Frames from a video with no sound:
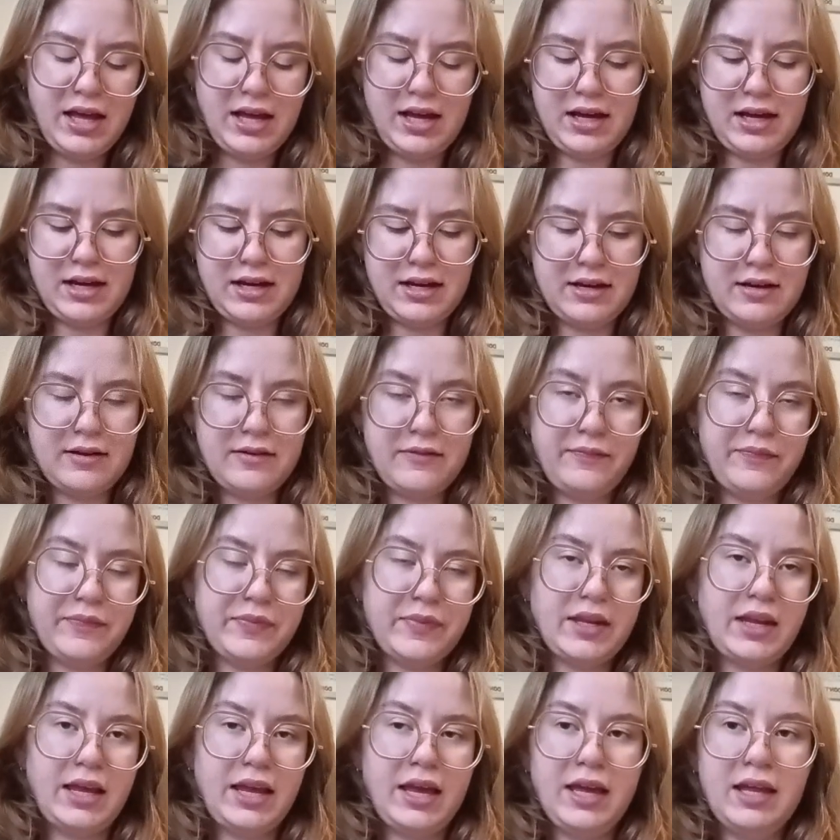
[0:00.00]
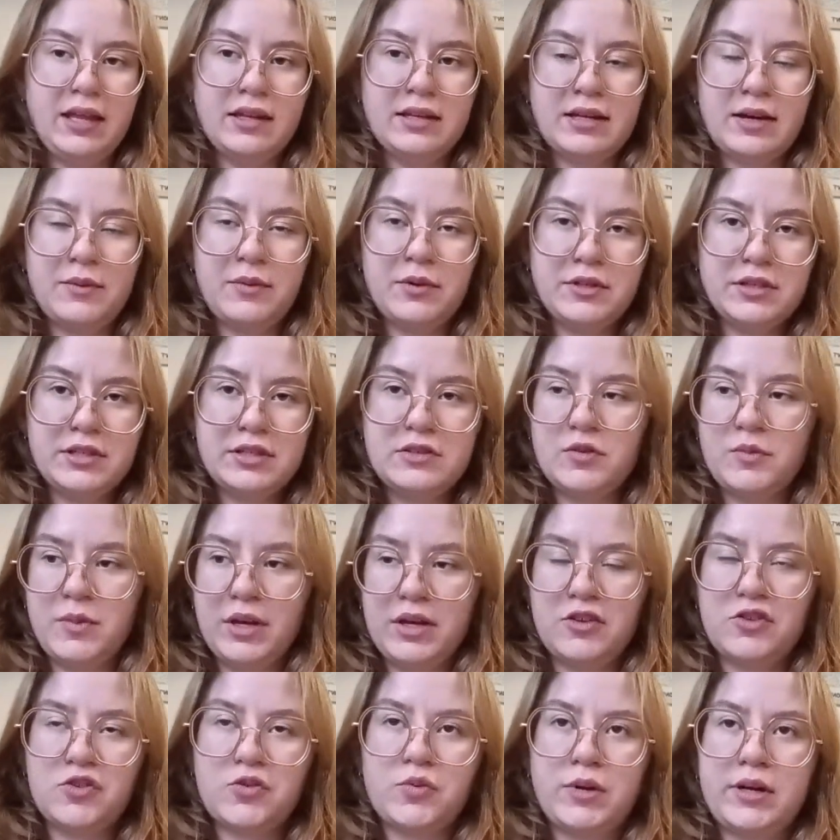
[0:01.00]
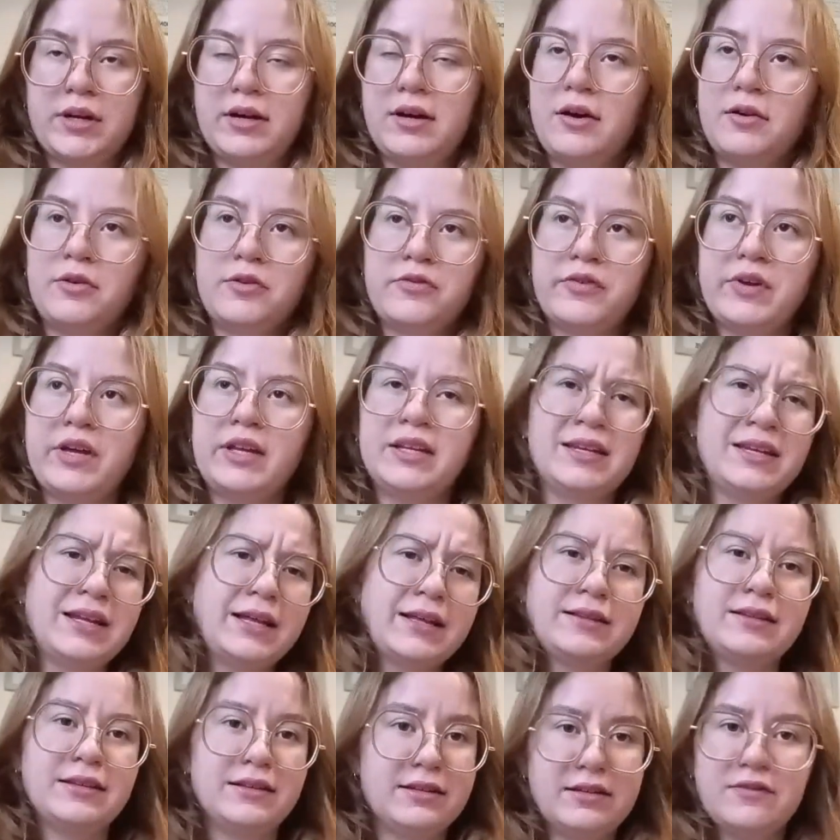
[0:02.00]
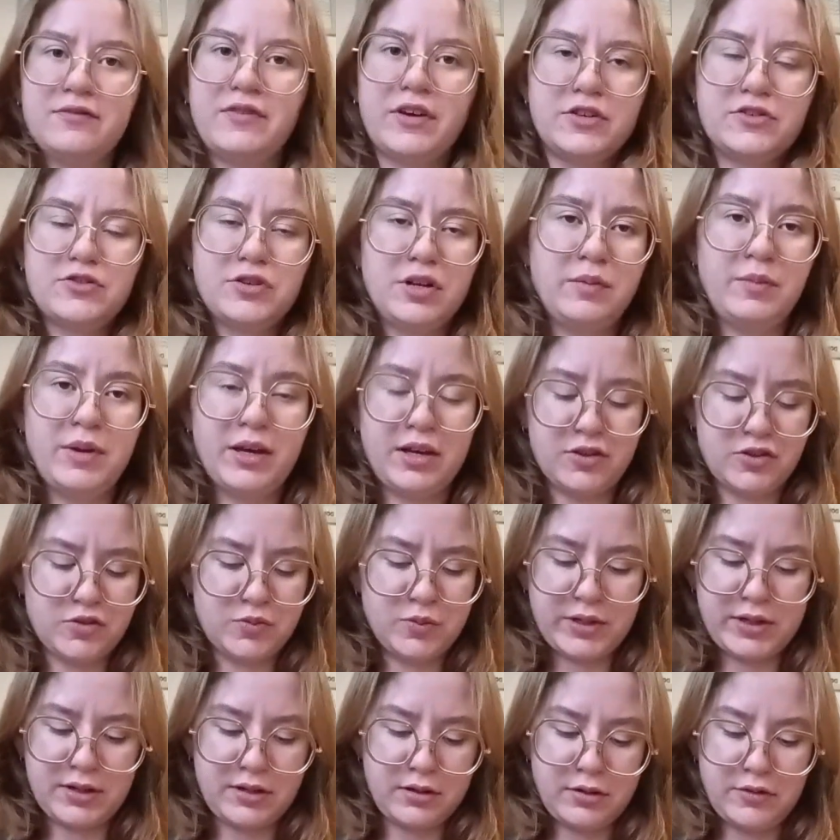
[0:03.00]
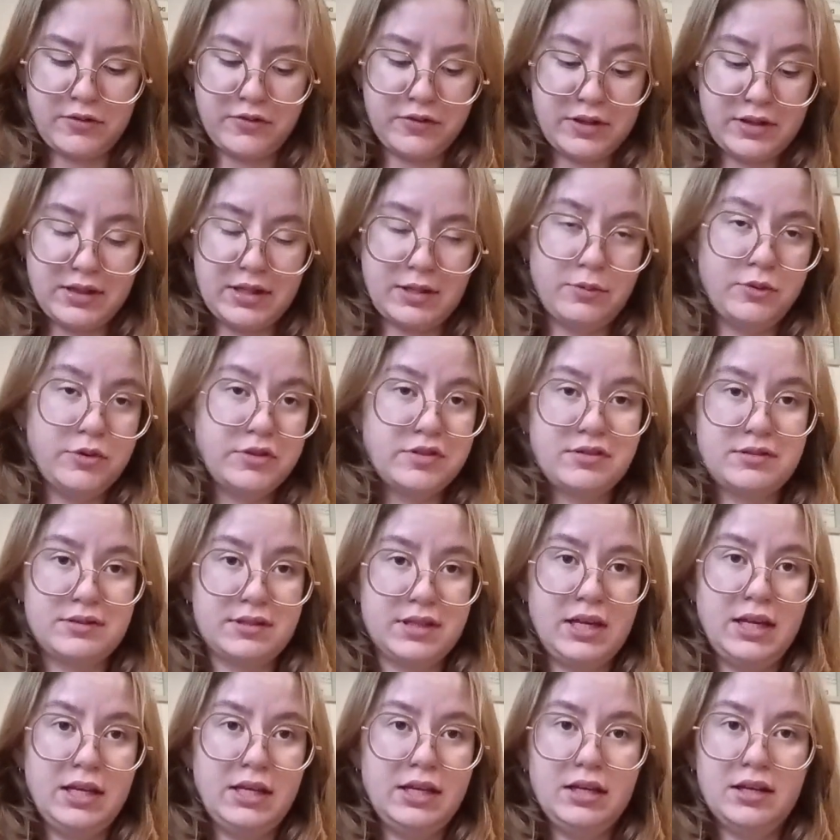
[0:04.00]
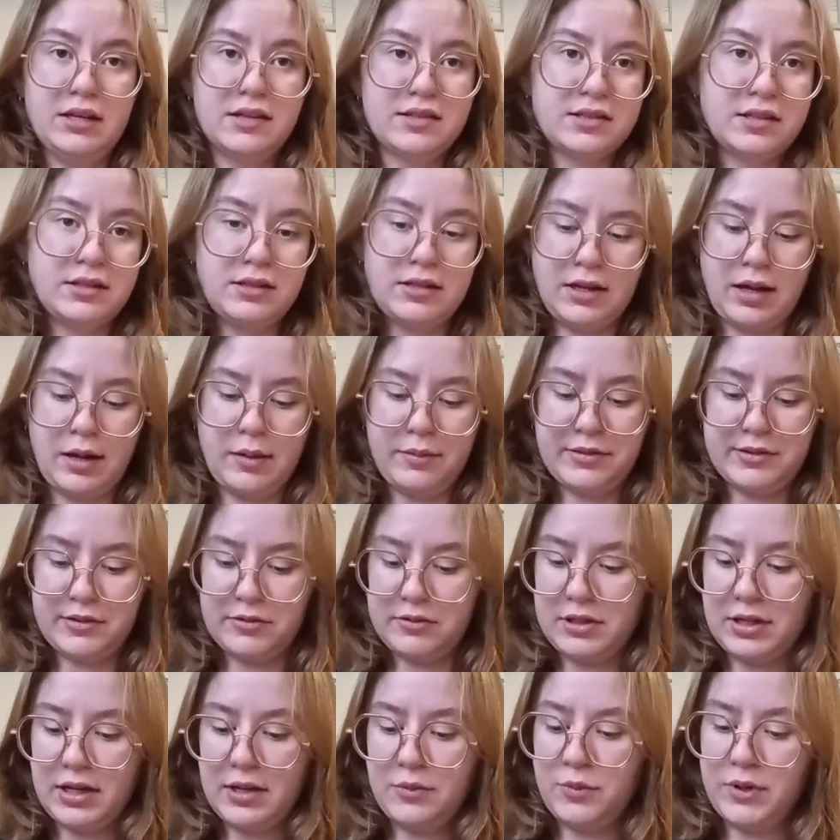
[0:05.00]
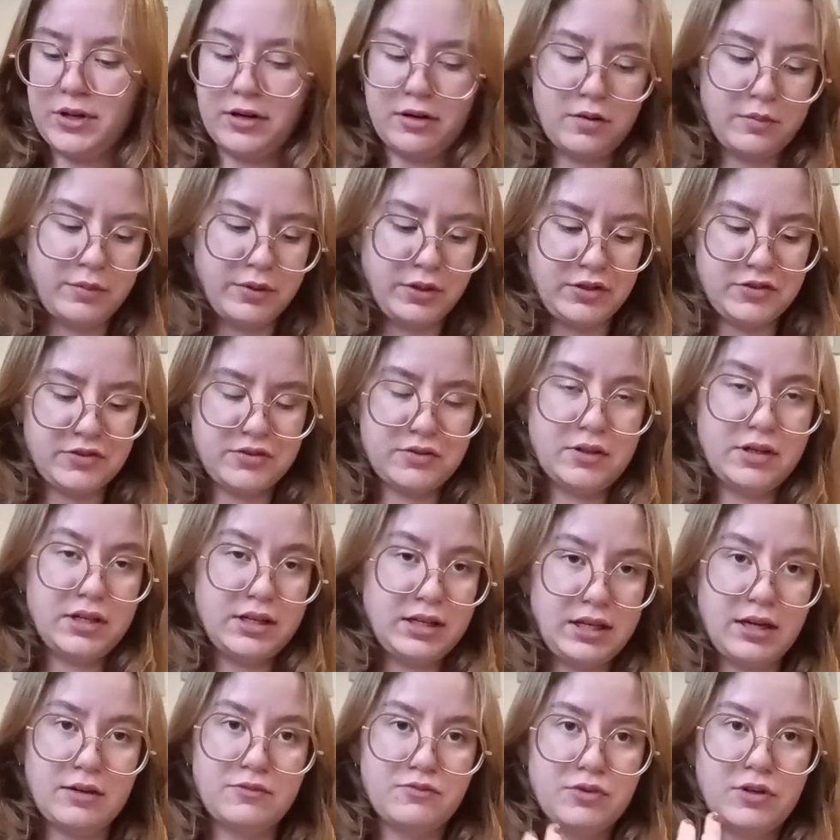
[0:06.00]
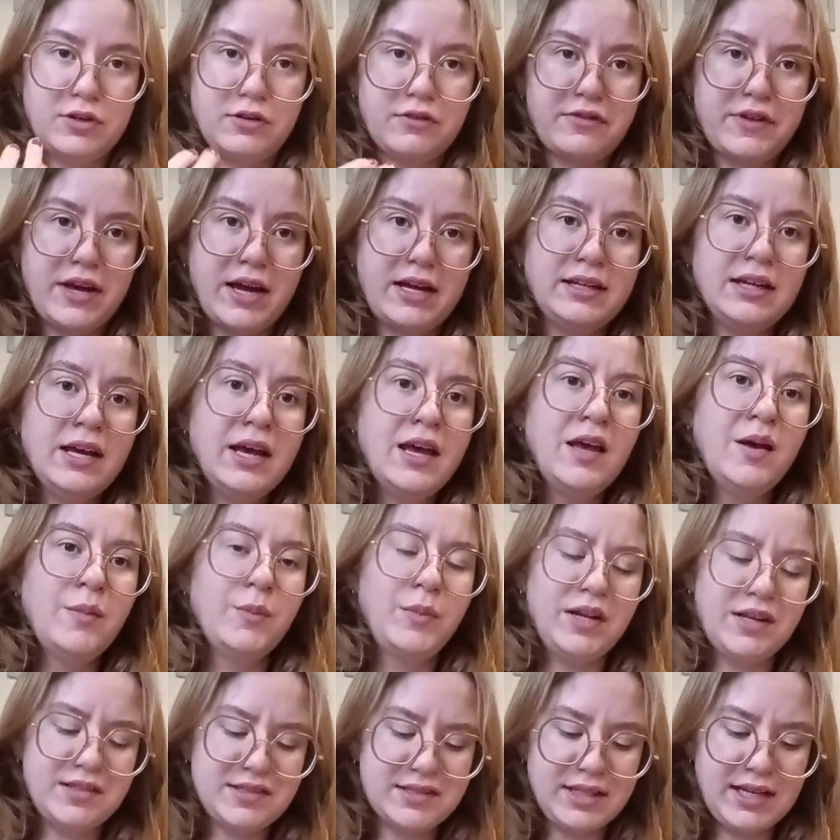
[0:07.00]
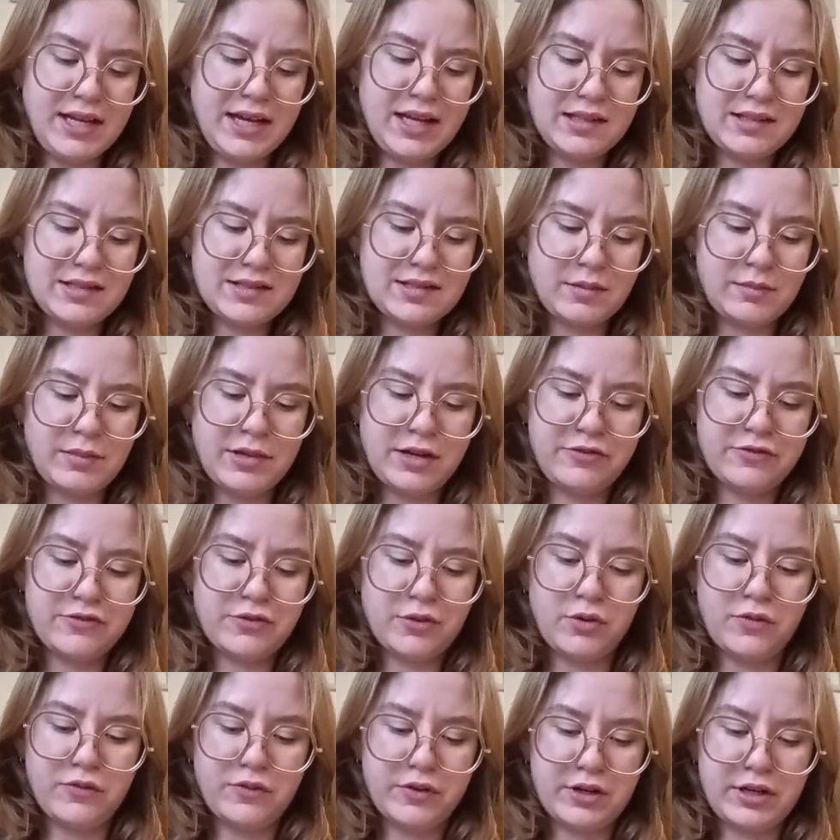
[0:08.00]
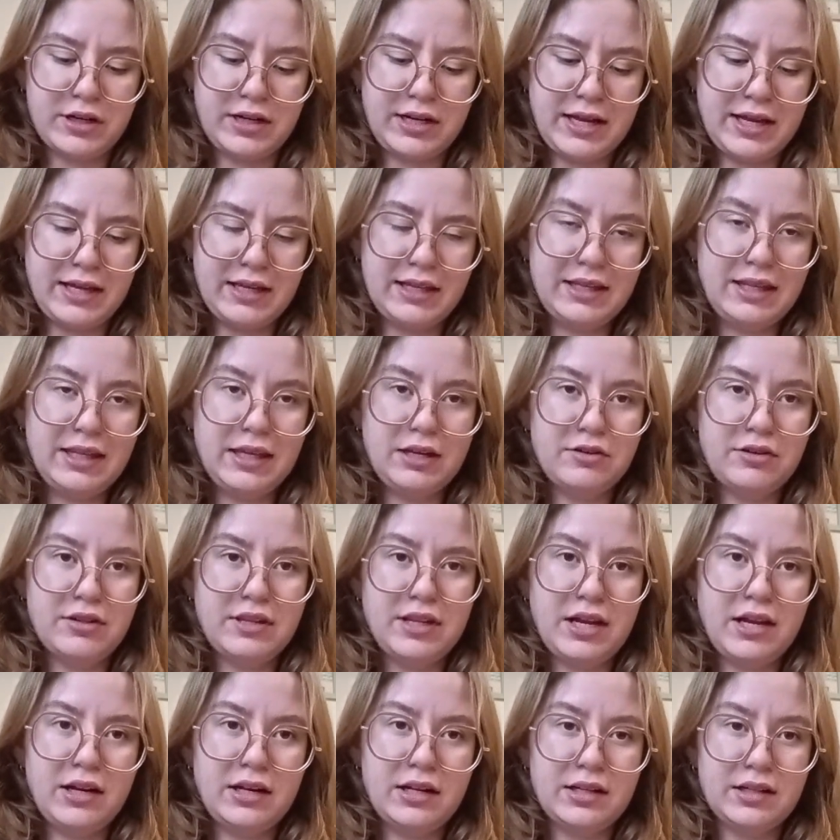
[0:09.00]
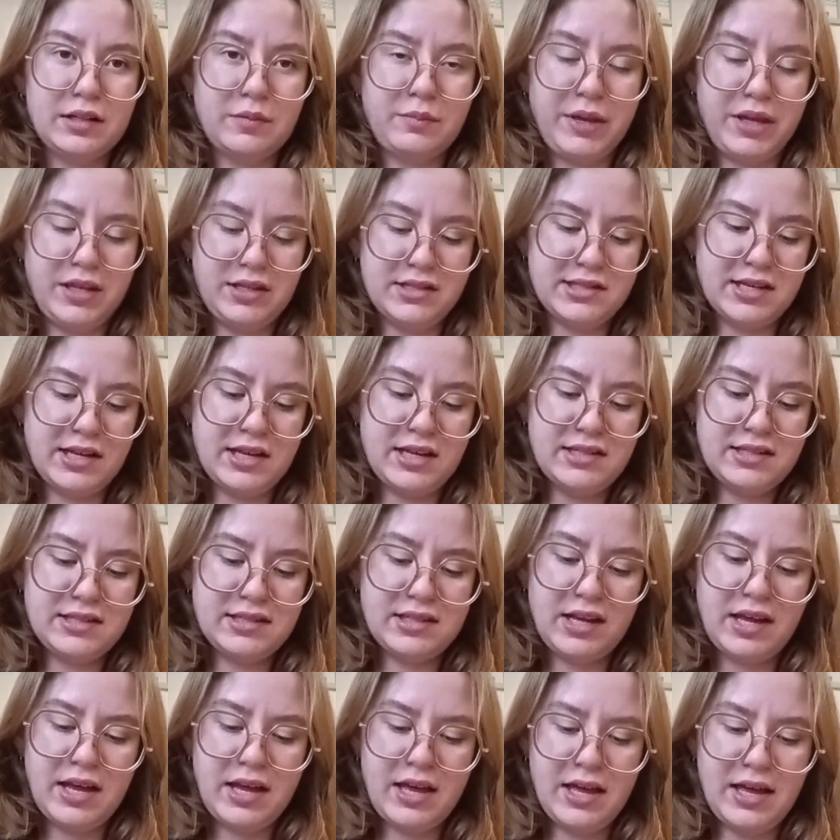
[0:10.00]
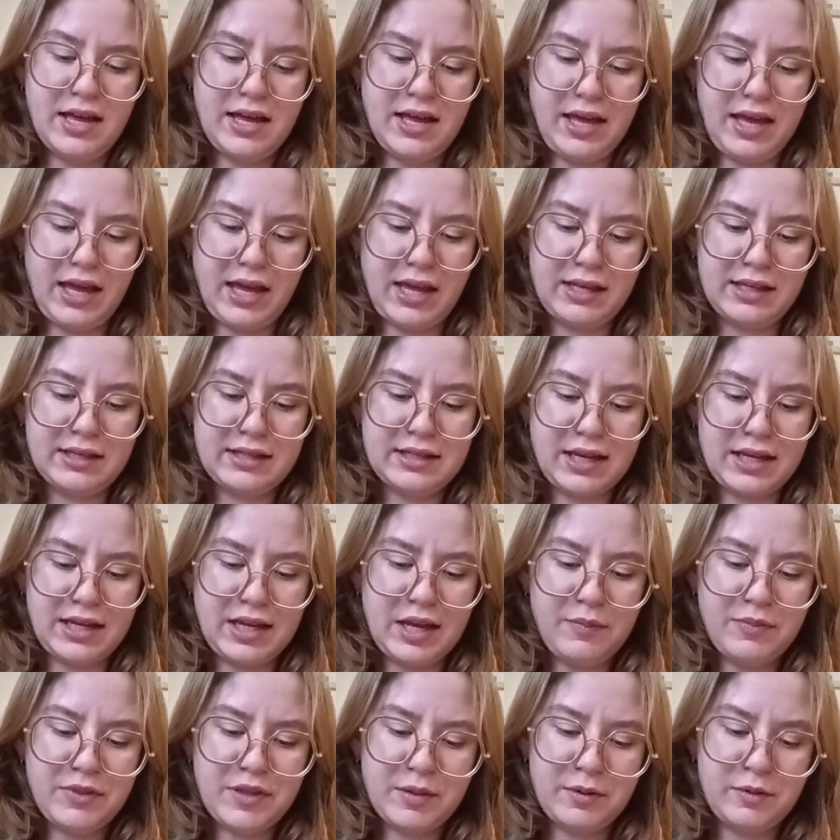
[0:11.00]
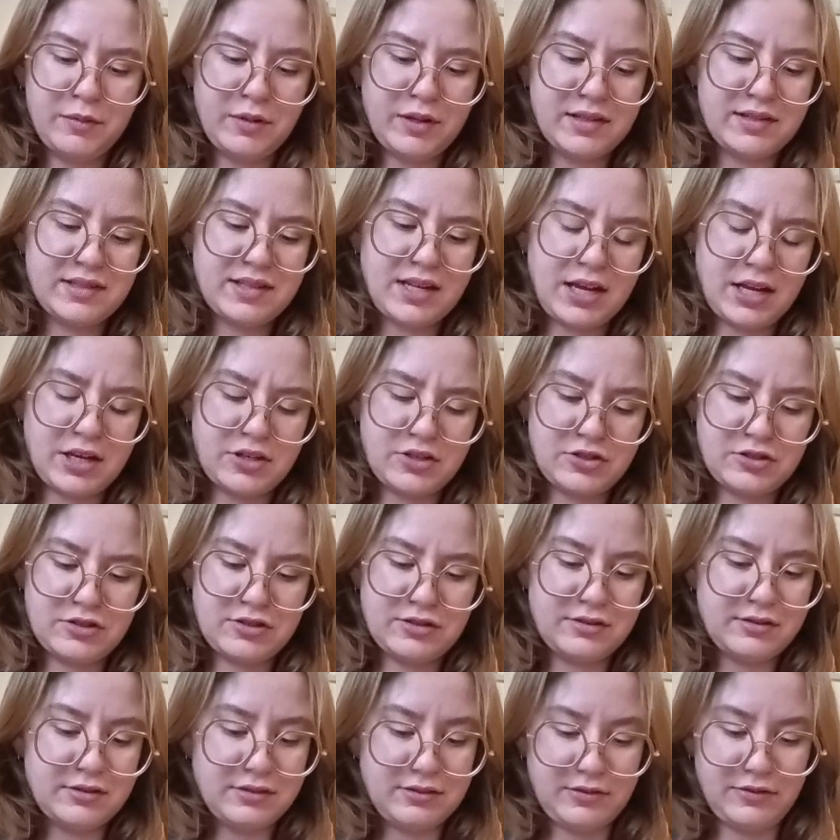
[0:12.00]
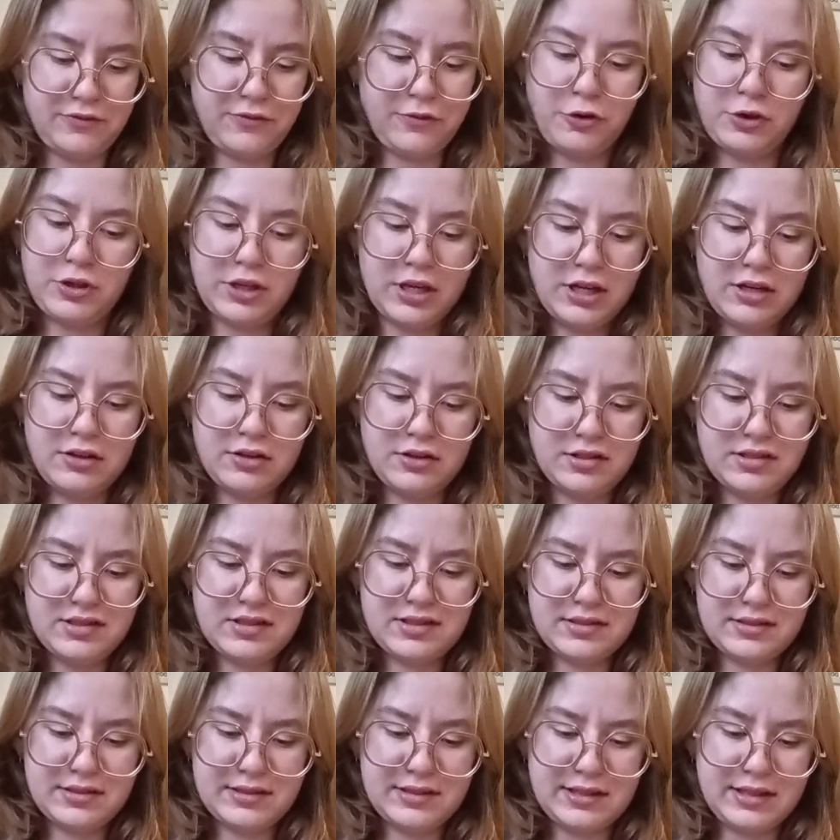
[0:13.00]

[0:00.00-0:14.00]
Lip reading: And I wanted to make a sweater out of it, and I did eventually make a sweater out of it that was hideous and absolutely unwearable, so I got rid of that. But I still had some left over, like here and there, little pieces, and I kept them in my stash for years.